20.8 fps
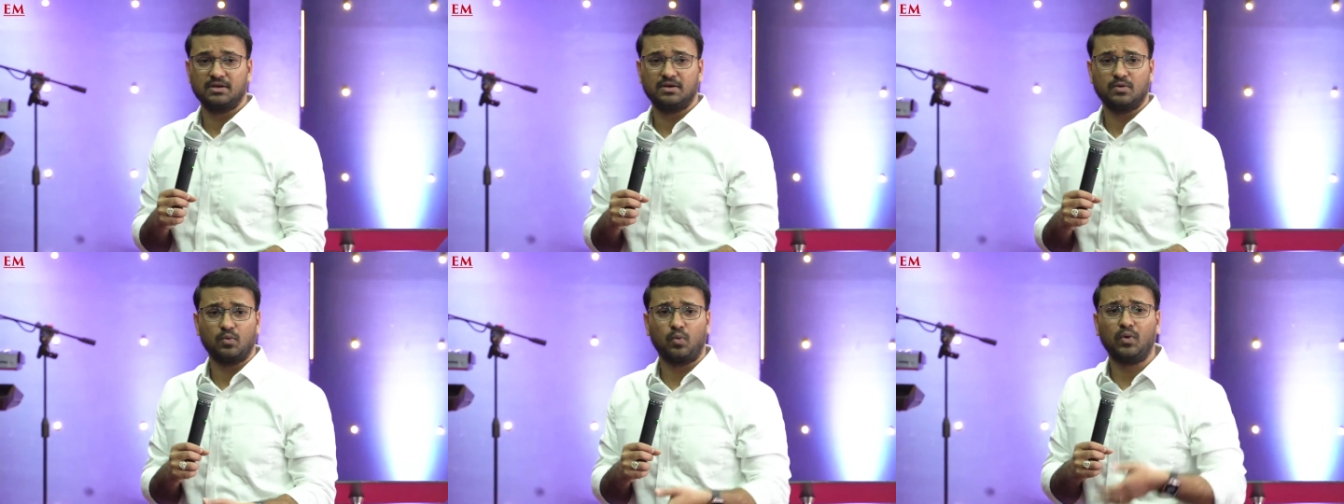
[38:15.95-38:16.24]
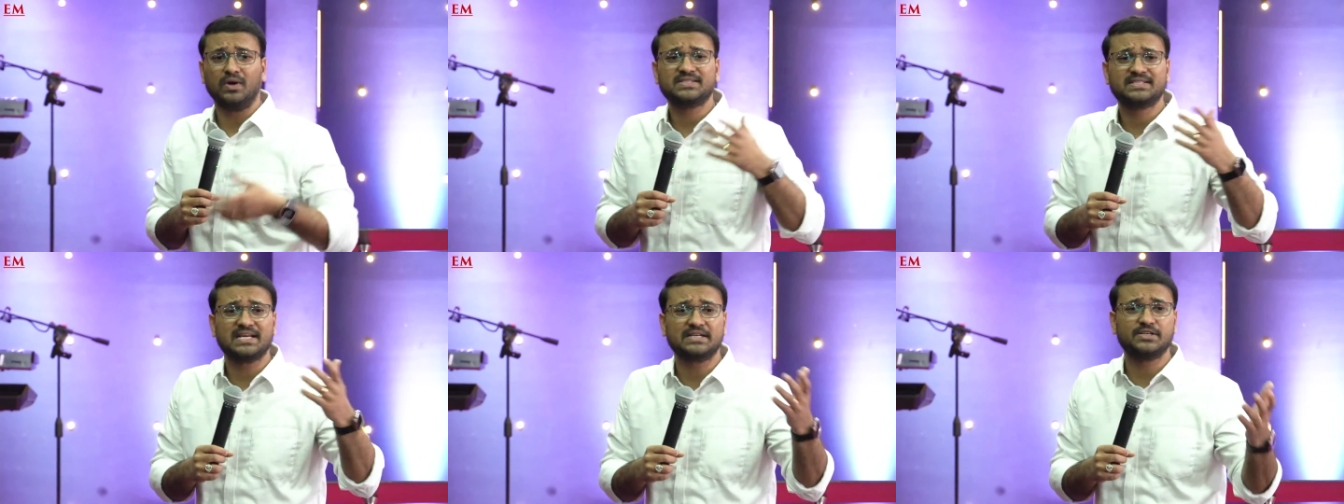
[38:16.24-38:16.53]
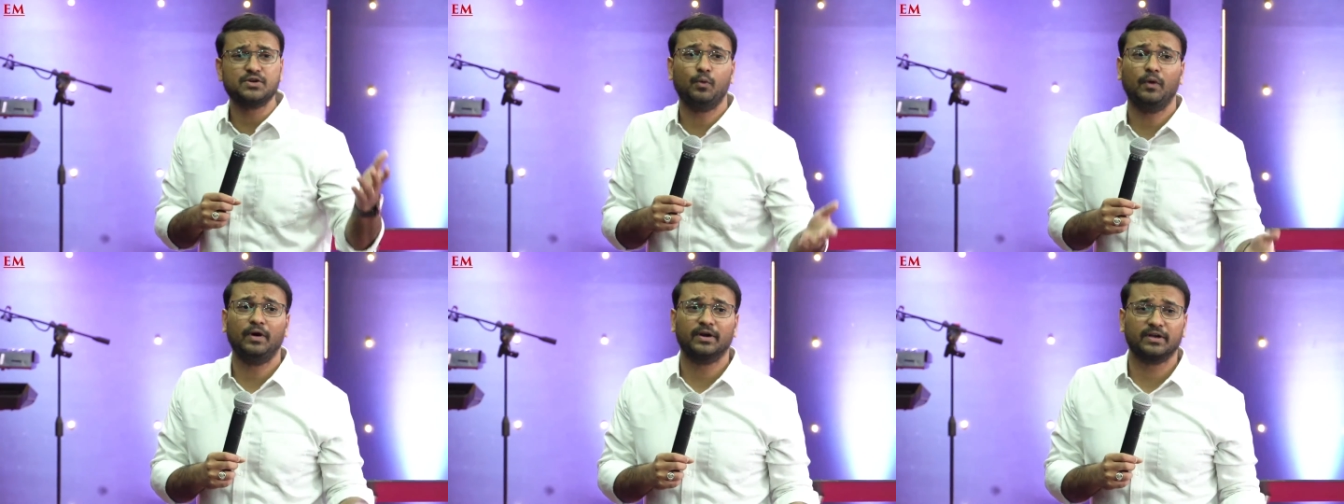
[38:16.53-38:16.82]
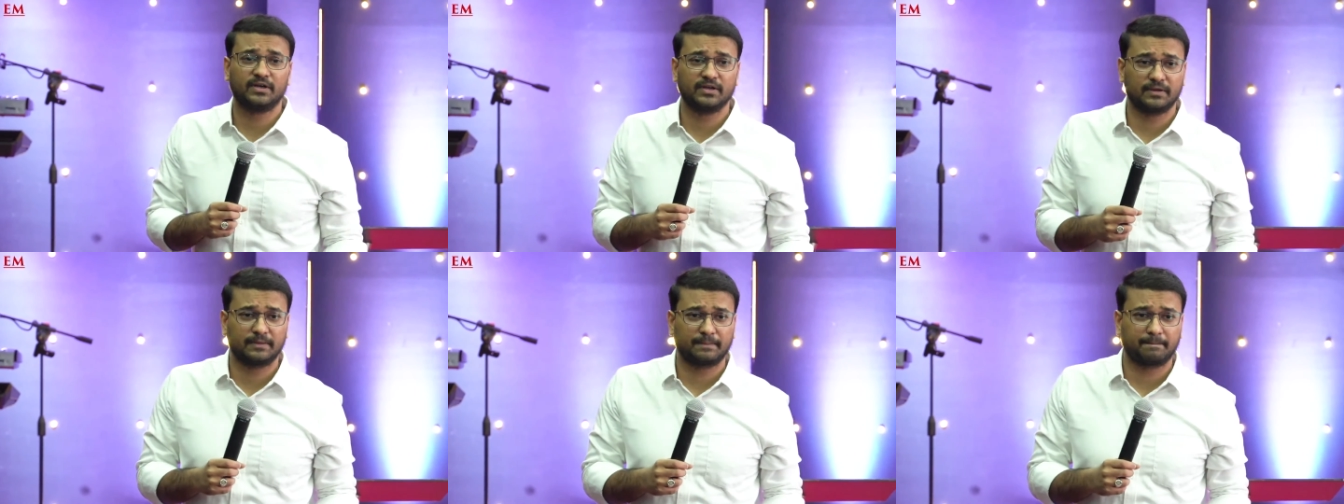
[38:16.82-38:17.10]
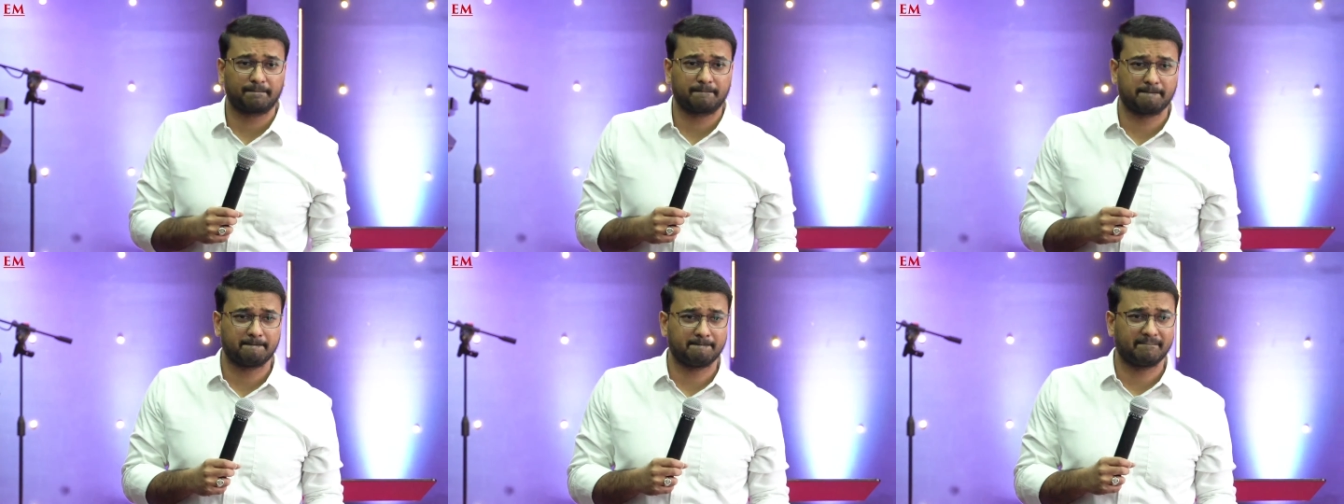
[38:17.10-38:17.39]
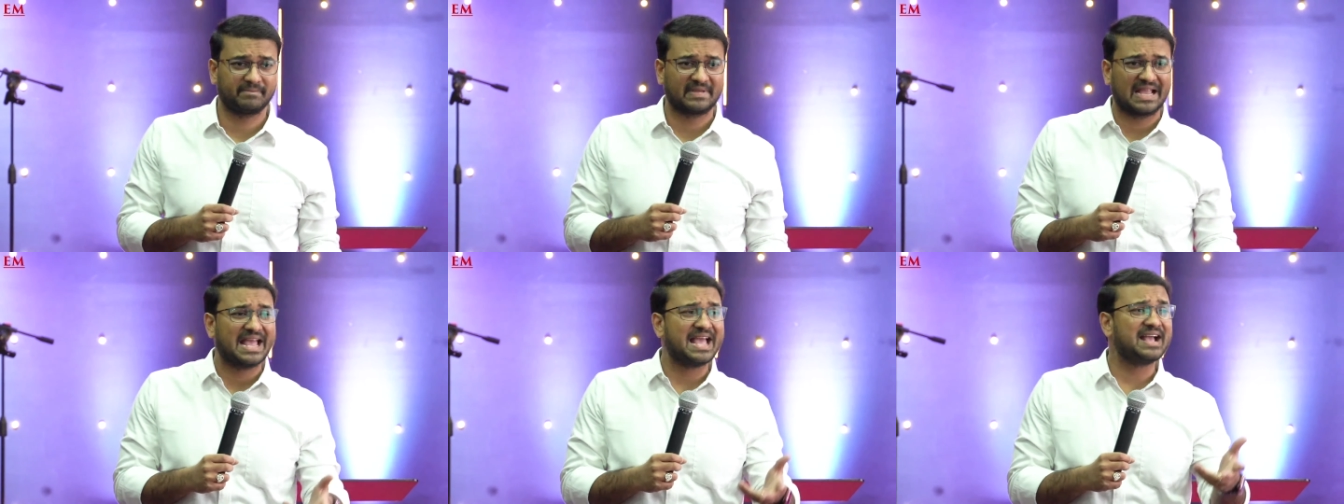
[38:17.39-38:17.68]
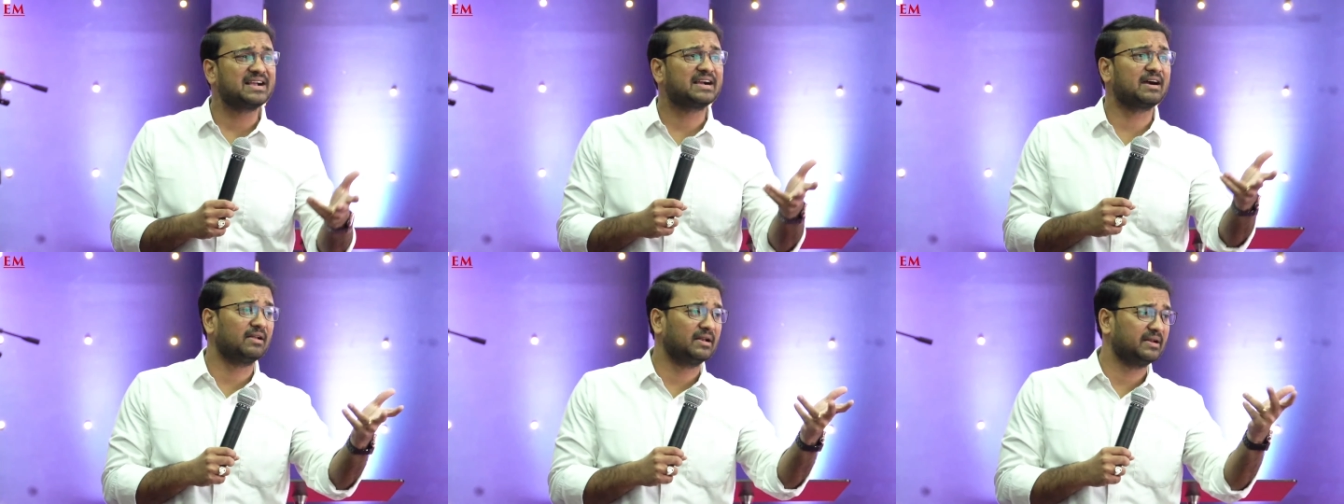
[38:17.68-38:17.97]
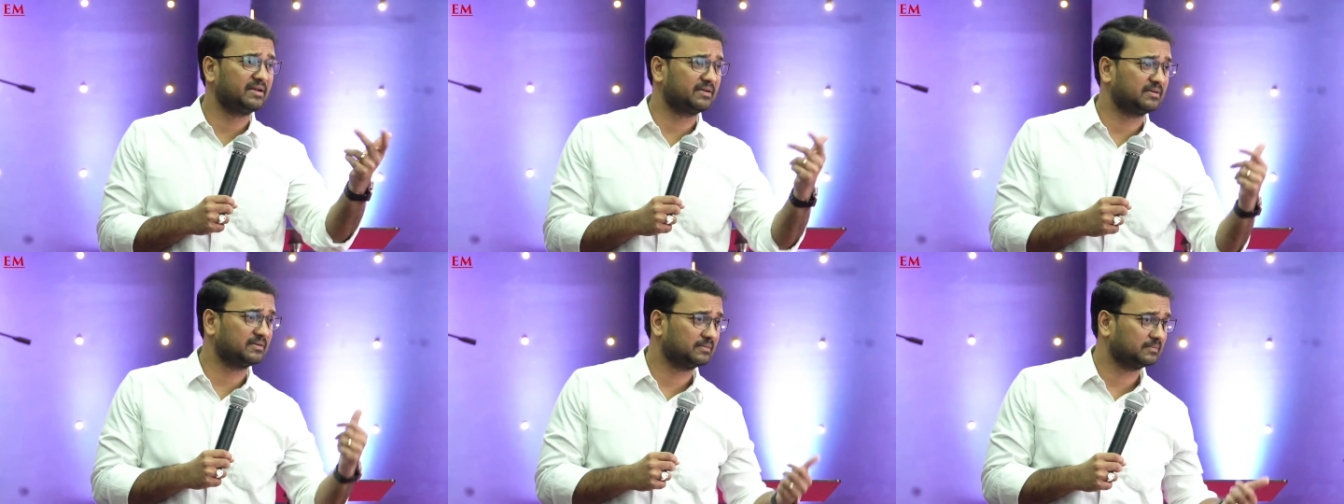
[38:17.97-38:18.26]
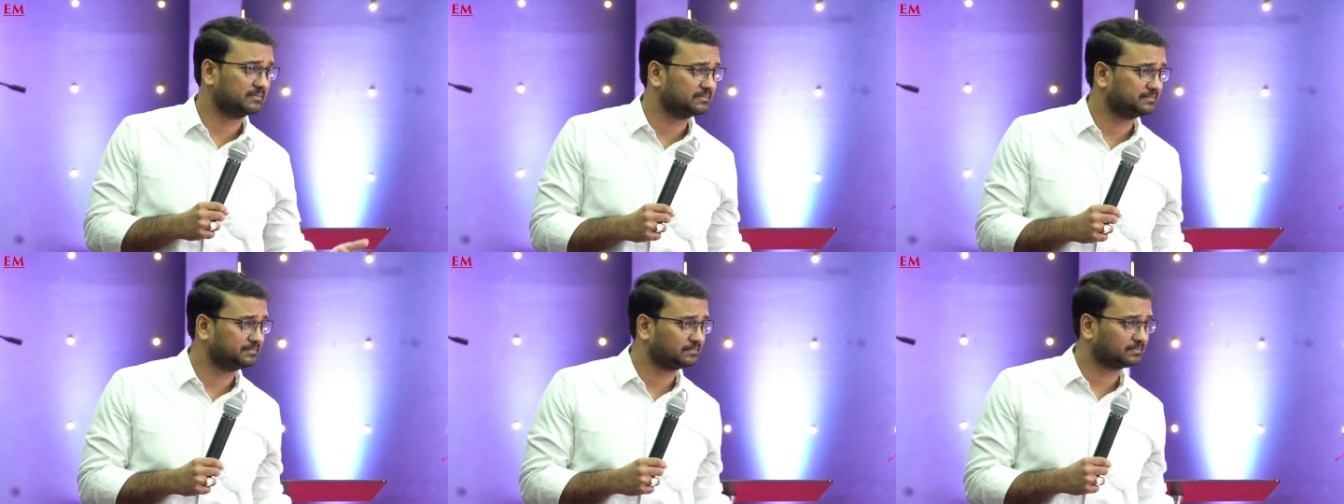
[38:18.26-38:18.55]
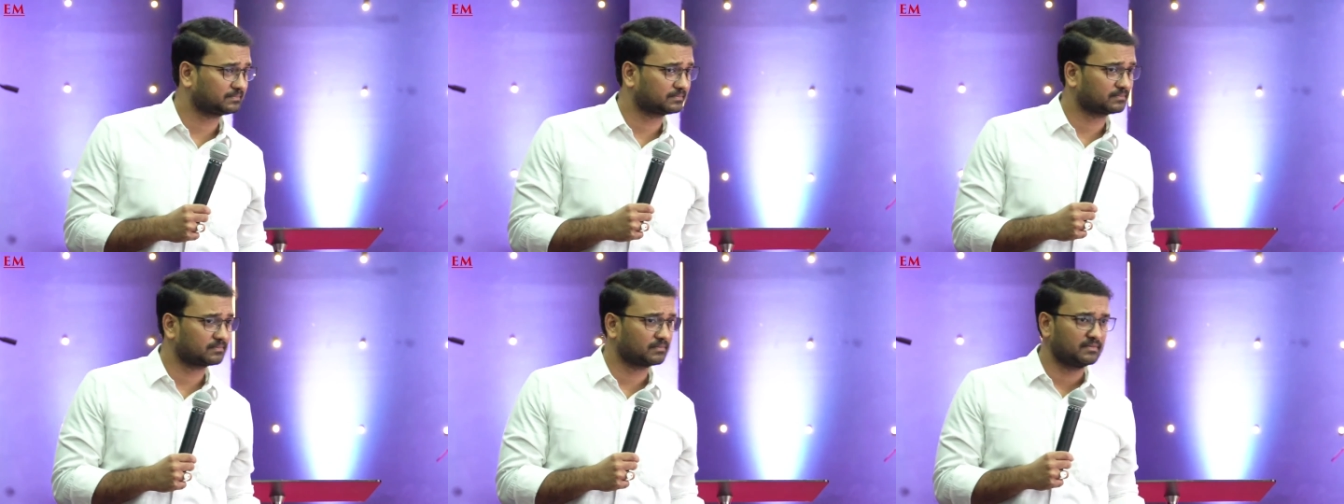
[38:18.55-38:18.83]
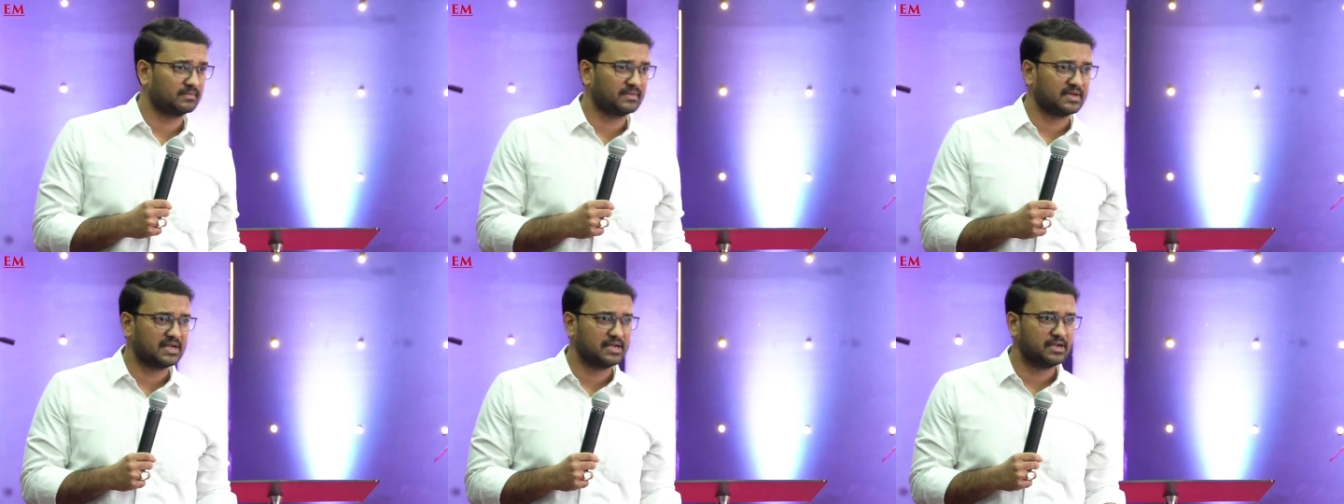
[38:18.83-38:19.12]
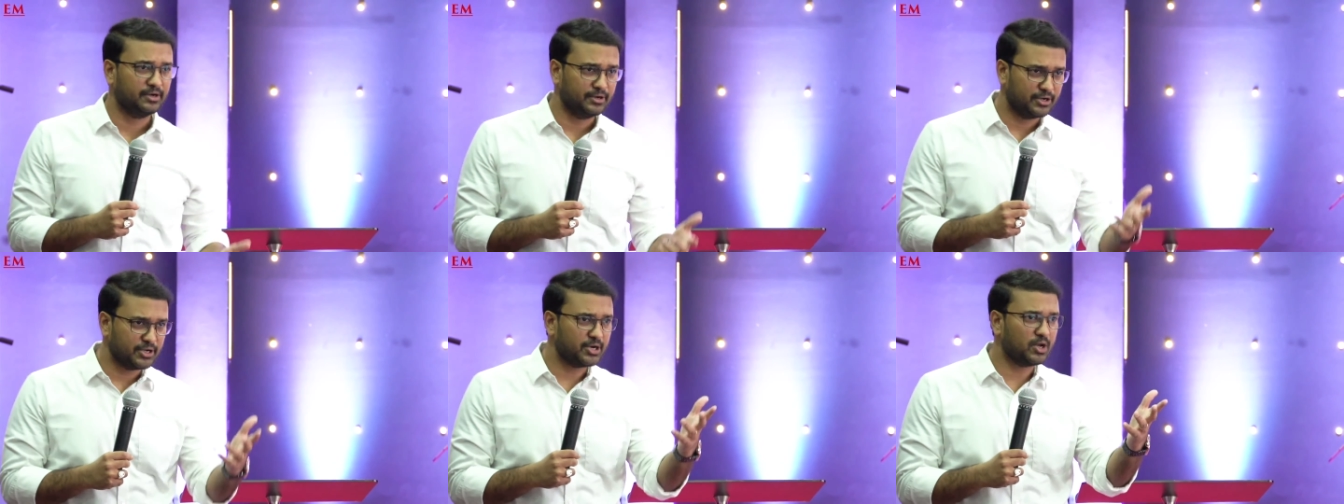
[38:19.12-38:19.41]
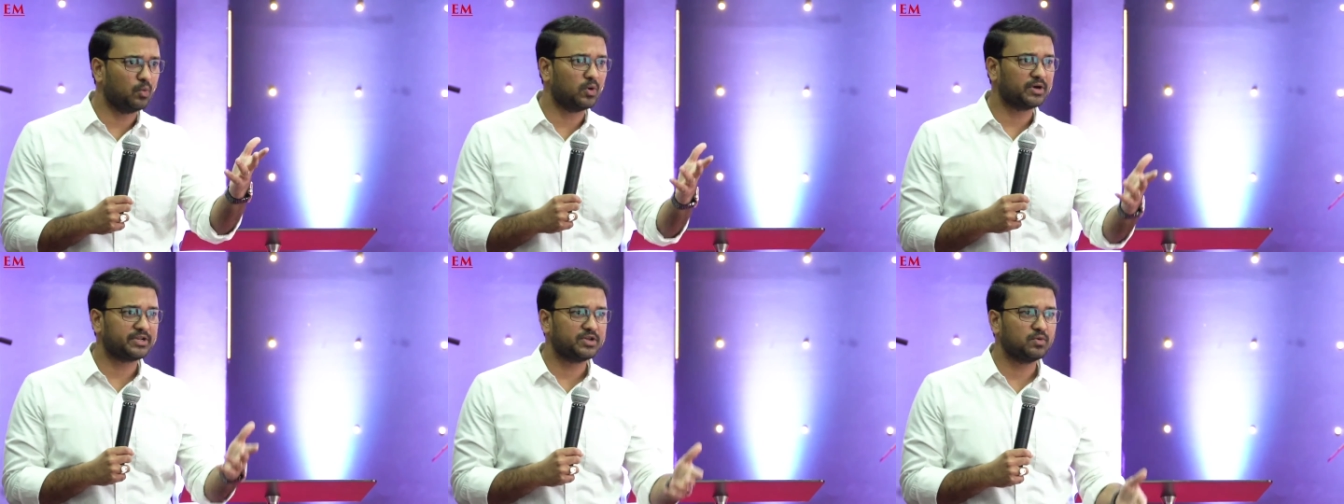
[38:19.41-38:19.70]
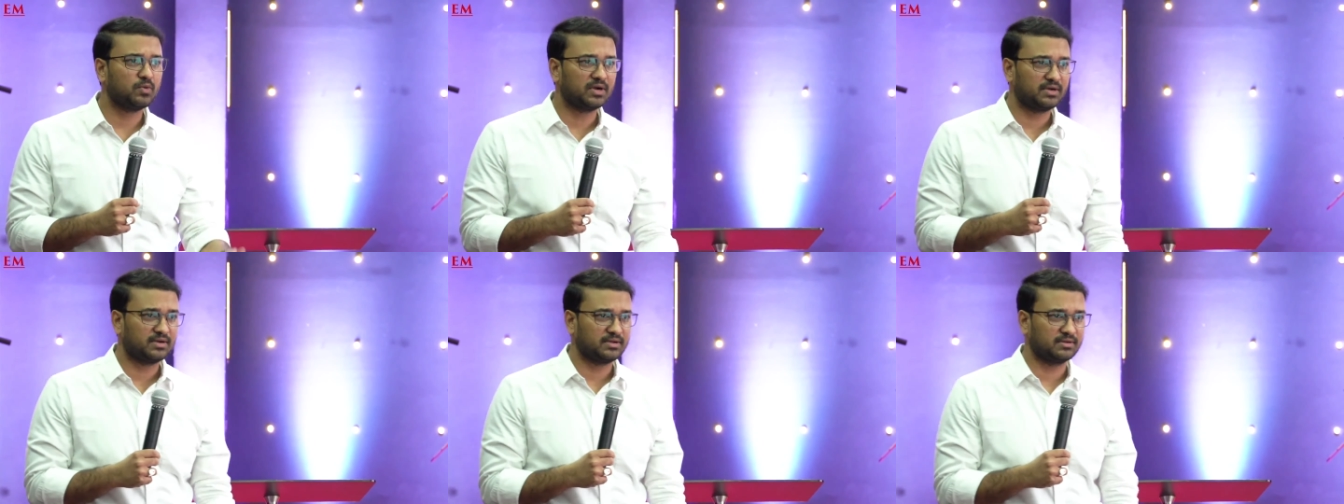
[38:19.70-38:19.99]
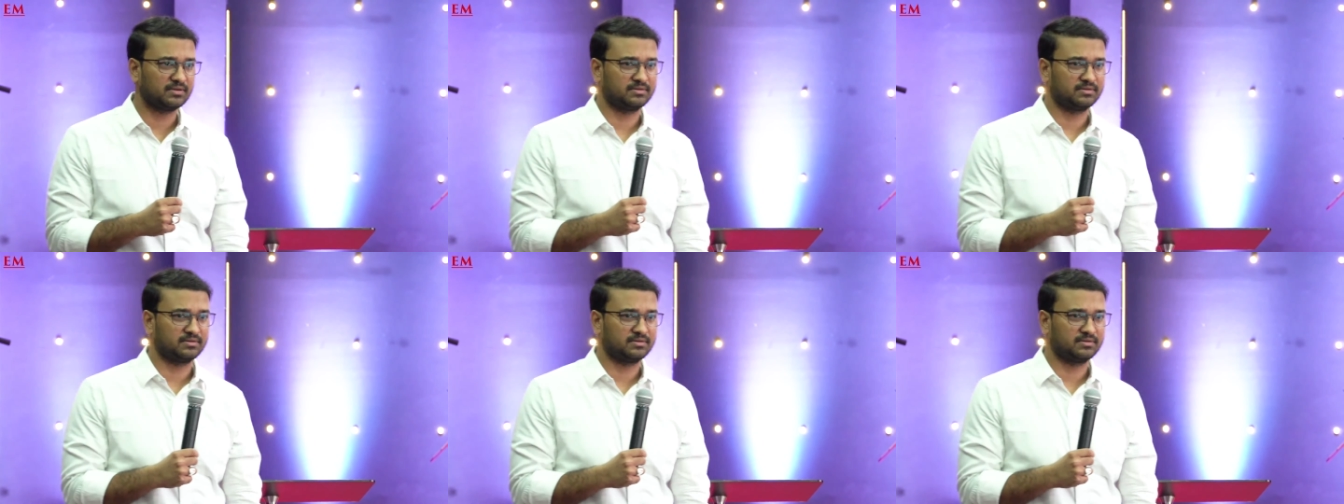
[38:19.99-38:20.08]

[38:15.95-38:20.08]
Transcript: What is that you want? Do you know what you want?